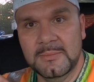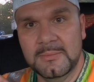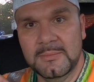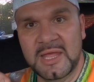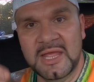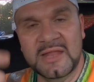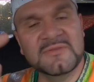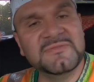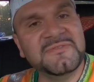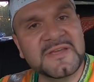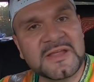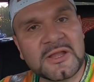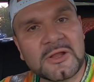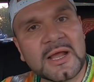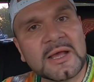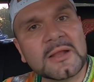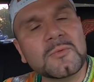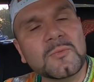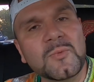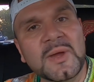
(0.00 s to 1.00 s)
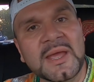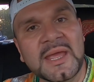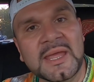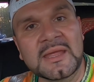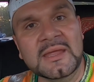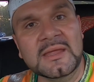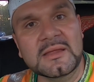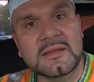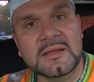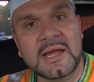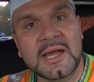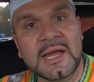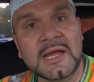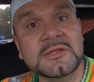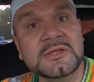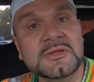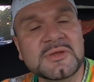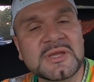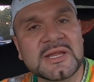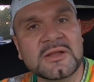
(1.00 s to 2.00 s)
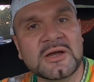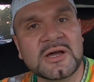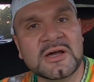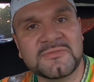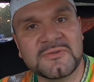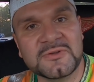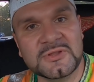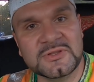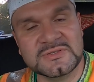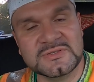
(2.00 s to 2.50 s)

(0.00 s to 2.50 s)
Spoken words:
And figure out a way how you can offer those